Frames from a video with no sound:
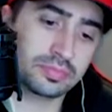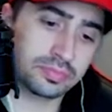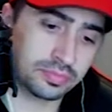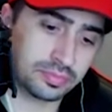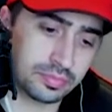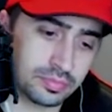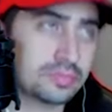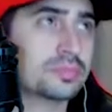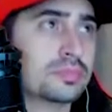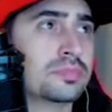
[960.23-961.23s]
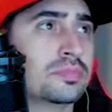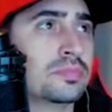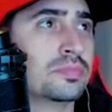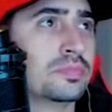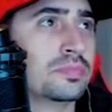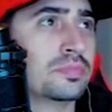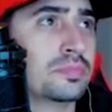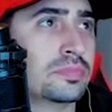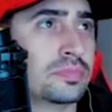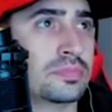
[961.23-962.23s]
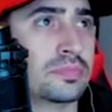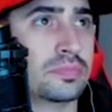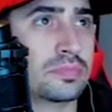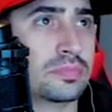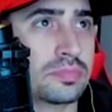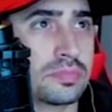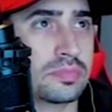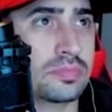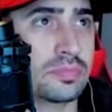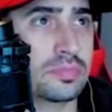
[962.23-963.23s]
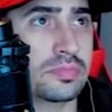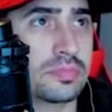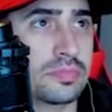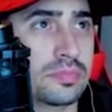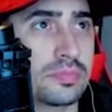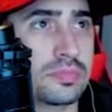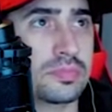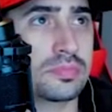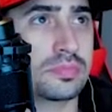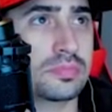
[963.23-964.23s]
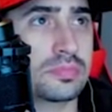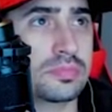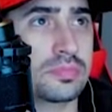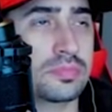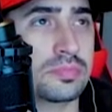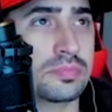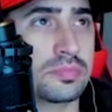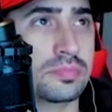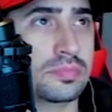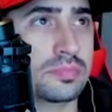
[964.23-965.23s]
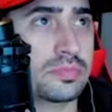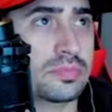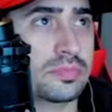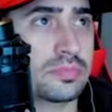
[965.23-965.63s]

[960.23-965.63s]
(not speaking)